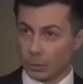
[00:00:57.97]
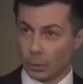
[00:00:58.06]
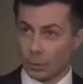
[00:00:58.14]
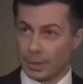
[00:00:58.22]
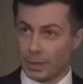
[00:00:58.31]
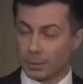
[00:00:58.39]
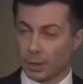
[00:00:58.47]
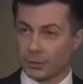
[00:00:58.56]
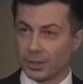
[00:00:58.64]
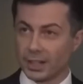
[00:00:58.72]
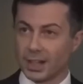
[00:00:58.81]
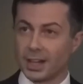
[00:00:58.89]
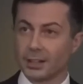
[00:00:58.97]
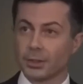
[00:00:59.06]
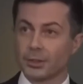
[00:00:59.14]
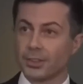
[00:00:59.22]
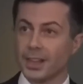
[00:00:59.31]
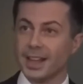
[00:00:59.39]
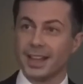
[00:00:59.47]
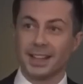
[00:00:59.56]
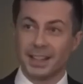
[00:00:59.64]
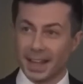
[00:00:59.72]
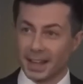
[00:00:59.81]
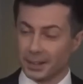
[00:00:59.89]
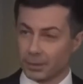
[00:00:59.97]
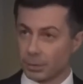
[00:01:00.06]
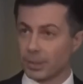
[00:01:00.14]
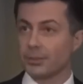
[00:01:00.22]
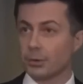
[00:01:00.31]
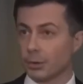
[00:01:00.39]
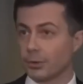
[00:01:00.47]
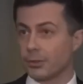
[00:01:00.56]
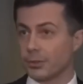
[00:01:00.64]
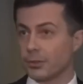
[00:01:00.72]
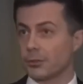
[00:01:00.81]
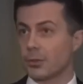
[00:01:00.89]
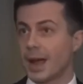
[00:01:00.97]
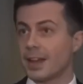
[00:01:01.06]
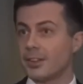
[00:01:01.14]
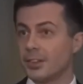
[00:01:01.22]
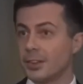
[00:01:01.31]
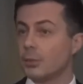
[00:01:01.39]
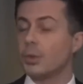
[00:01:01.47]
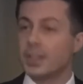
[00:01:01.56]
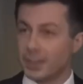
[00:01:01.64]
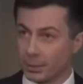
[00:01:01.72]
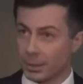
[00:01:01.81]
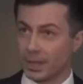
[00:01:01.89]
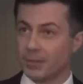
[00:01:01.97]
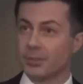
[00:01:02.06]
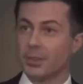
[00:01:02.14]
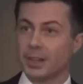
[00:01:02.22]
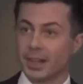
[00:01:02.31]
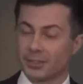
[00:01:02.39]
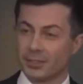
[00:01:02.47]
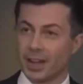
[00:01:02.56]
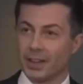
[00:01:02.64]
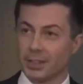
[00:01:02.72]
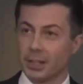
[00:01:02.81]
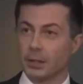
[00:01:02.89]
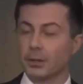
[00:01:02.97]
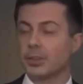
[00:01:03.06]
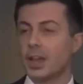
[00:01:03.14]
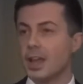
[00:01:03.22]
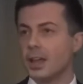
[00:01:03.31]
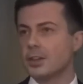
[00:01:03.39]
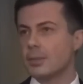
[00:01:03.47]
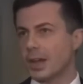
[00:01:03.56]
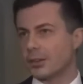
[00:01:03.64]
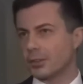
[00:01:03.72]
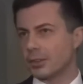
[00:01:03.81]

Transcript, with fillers: We'll be approaching Congress indicating the resources and strategy that we think we need for the next five years to make